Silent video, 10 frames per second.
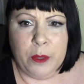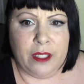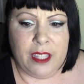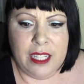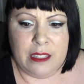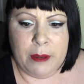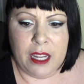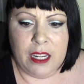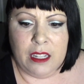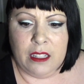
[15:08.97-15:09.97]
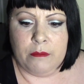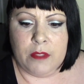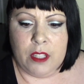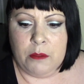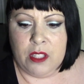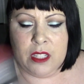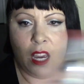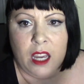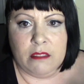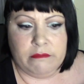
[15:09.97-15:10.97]
weird things about it, so I'm just
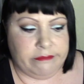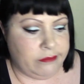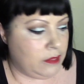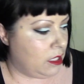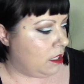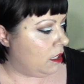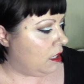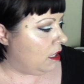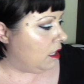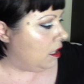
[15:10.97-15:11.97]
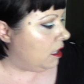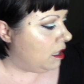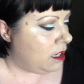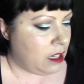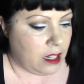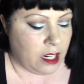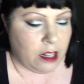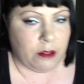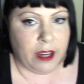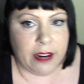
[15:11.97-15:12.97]
not, I don't
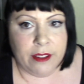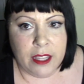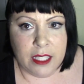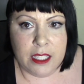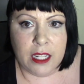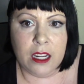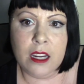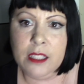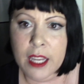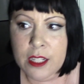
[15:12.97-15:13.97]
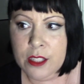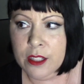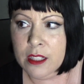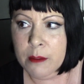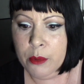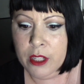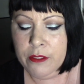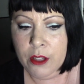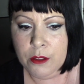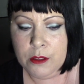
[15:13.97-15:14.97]
know. Everything's gonna cause cancer at some point
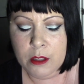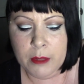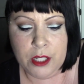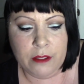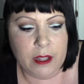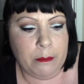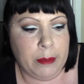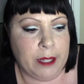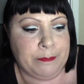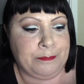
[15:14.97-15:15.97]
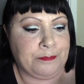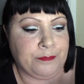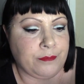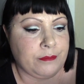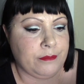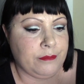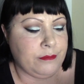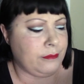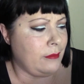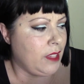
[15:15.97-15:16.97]
if you use too much of it, but
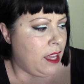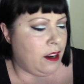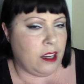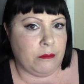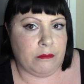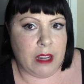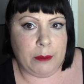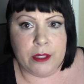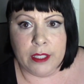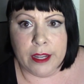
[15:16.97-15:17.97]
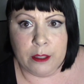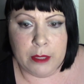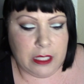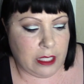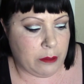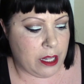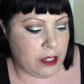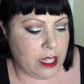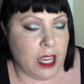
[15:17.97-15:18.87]
I don't know. I'm using other micellar waters.